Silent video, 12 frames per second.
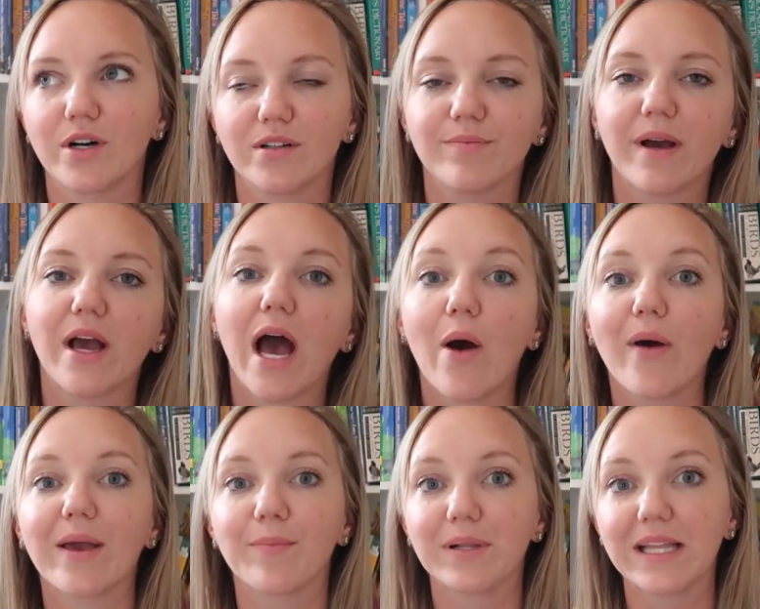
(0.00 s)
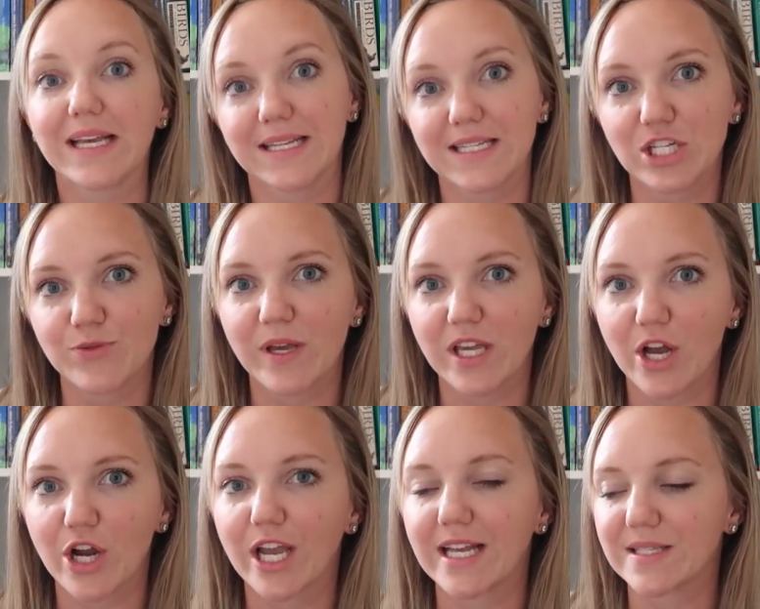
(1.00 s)
well, my, how I plan to teach my
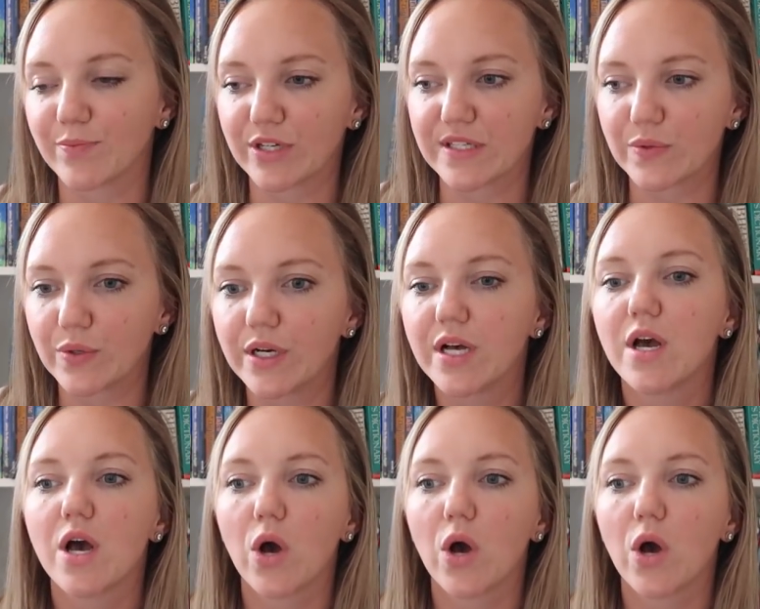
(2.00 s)
younger kids preschool.